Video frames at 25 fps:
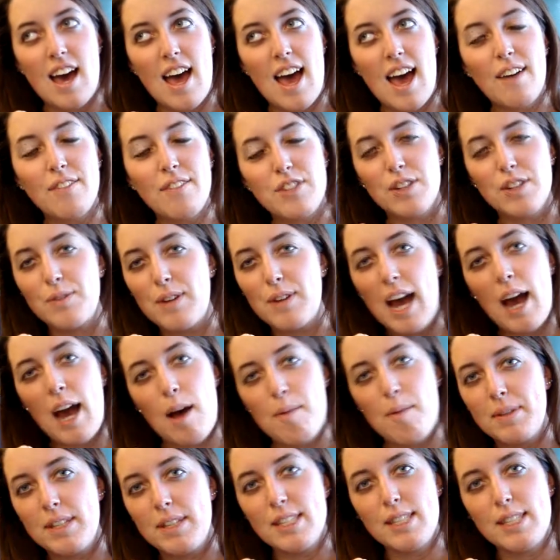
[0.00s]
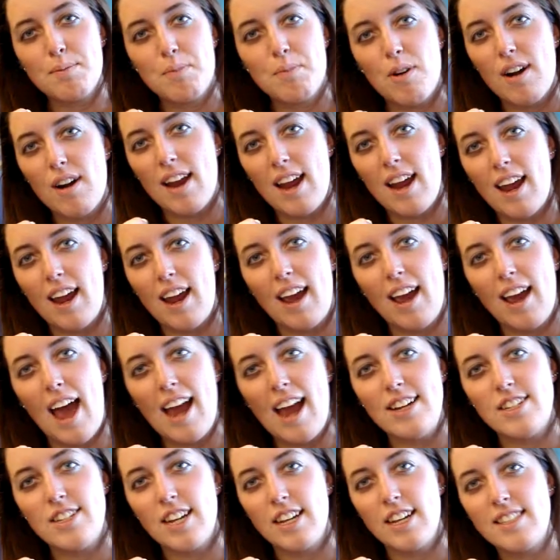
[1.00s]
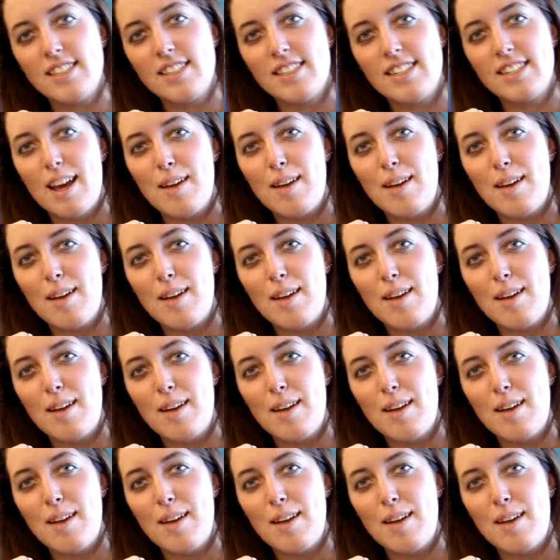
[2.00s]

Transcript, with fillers: after what happened this morning, I just